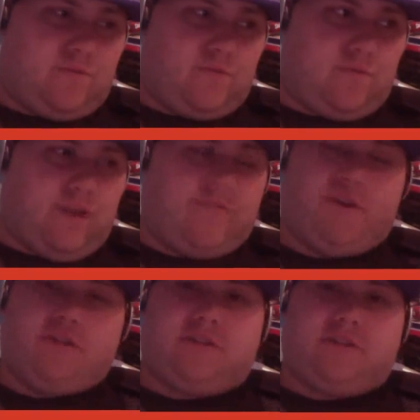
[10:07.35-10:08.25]
at
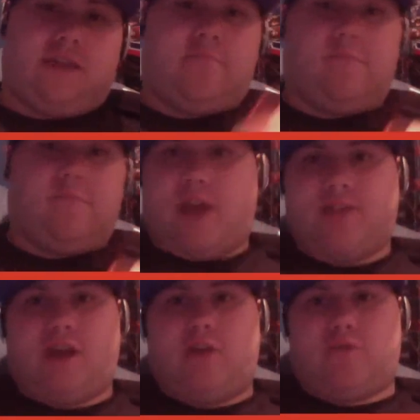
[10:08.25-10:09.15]
first, what I
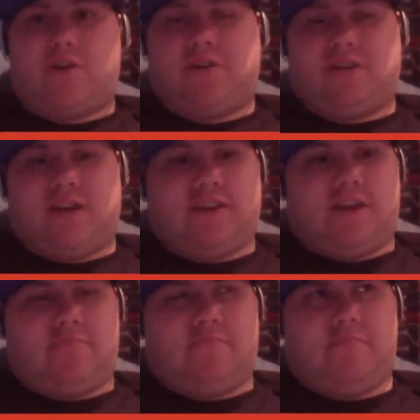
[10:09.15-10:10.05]
thought it was, I
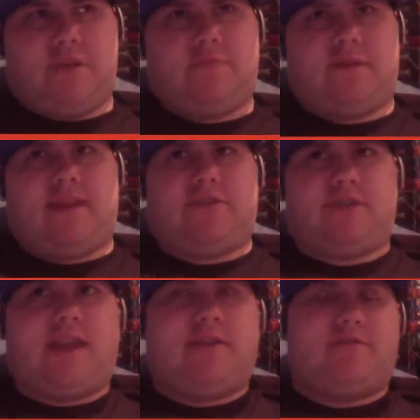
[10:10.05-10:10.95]
thought maybe my
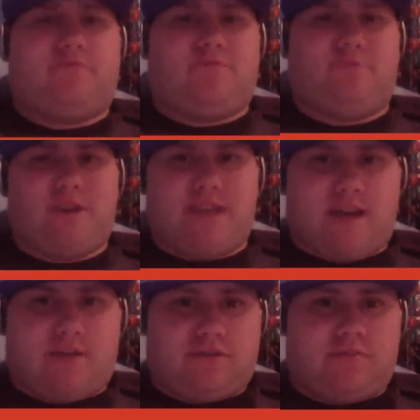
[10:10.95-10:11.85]
internet went down
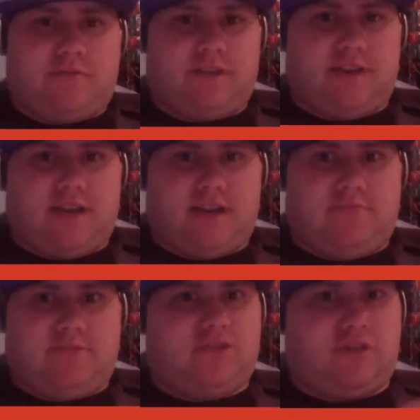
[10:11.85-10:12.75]
or something, and I
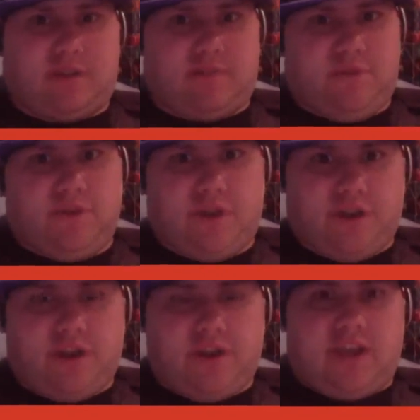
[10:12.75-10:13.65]
restart my computer.
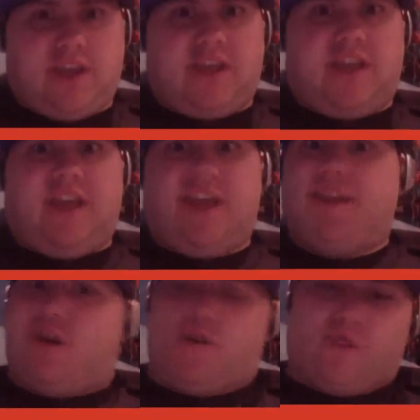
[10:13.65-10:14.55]
And
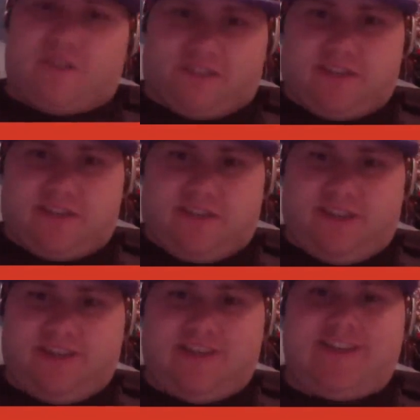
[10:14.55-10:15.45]
no, it wasn't.
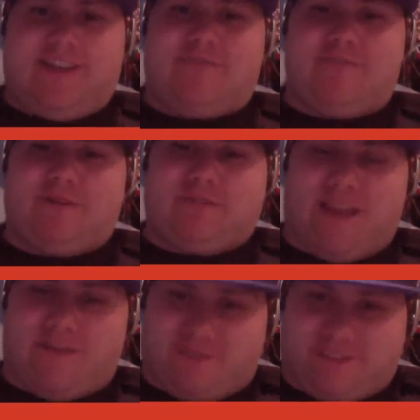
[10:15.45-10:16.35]
Everybody was
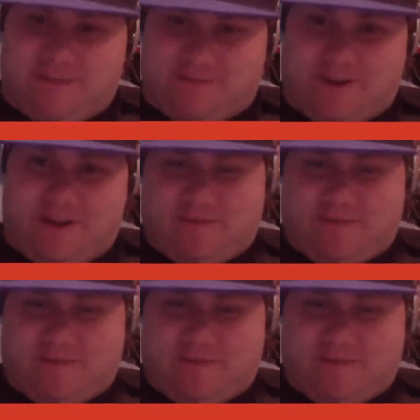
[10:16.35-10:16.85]
having the same problem.